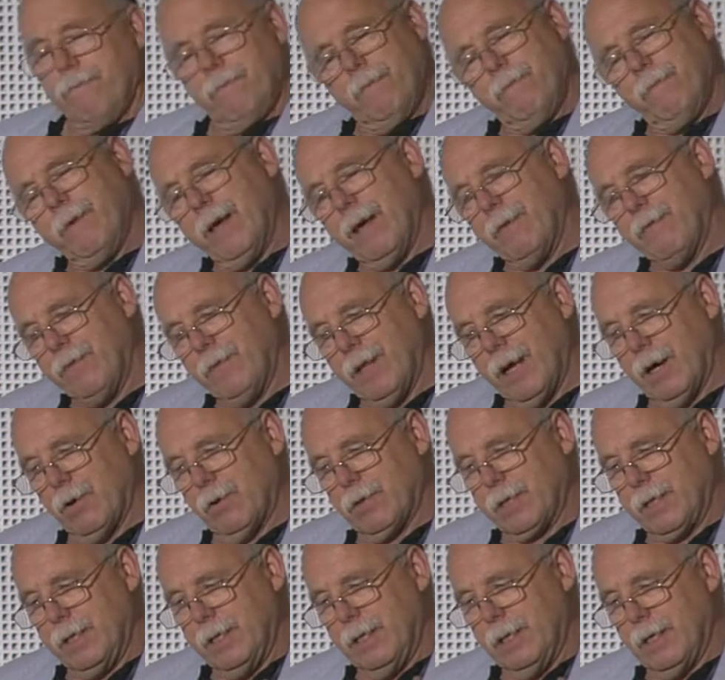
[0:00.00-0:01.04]
we have now
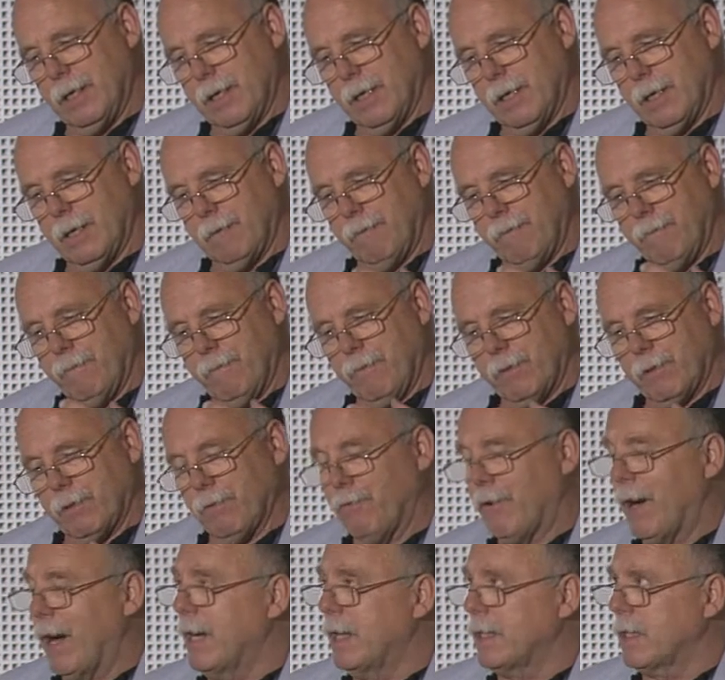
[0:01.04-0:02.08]
to
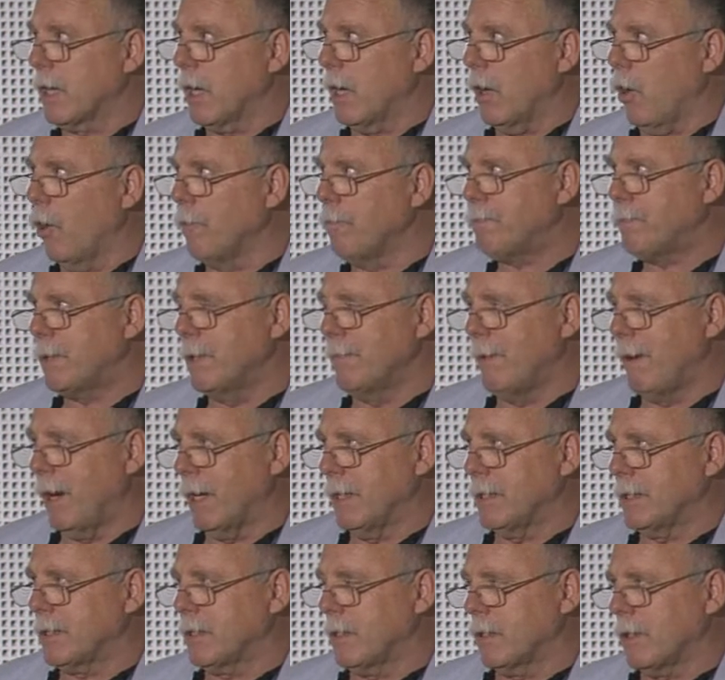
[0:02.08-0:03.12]
find the
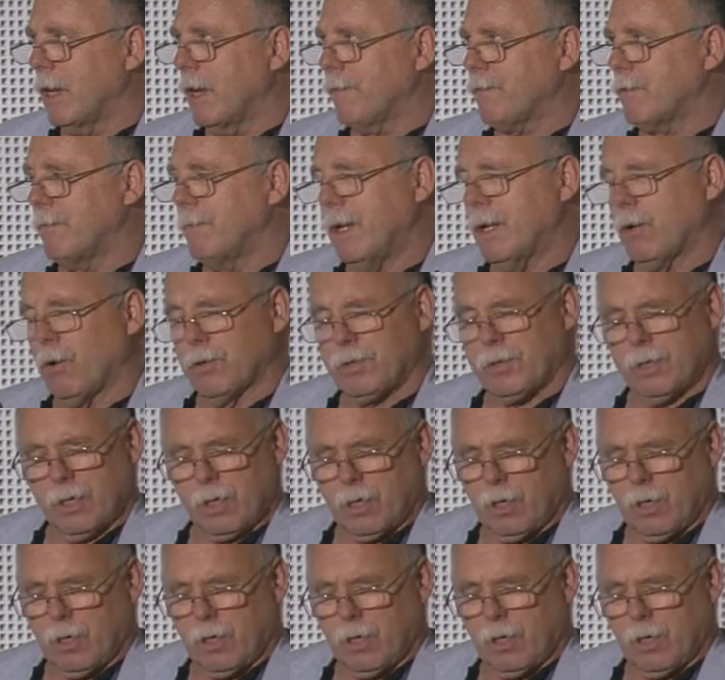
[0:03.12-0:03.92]
optimized, so they have to make also a